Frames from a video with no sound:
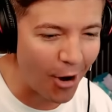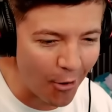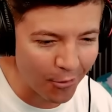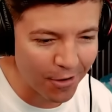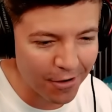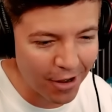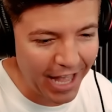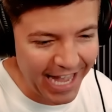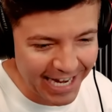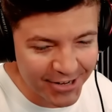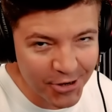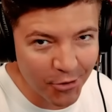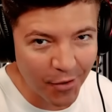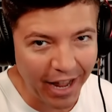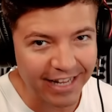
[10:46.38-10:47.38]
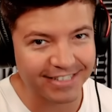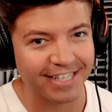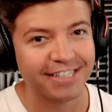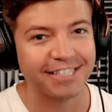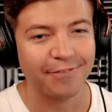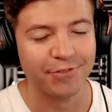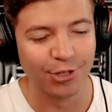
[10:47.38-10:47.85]
our Ender
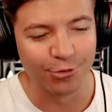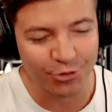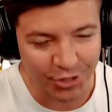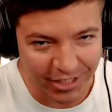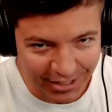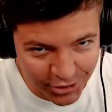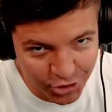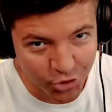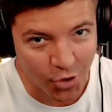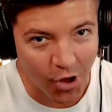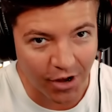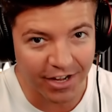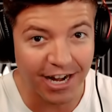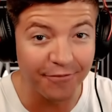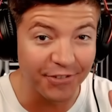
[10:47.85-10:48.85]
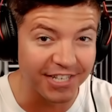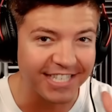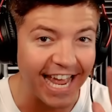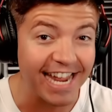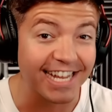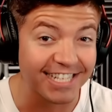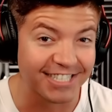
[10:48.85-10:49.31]
Essence evolution is strong enough to
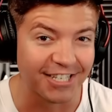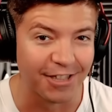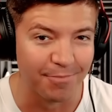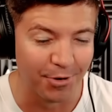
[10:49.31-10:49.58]
take us to the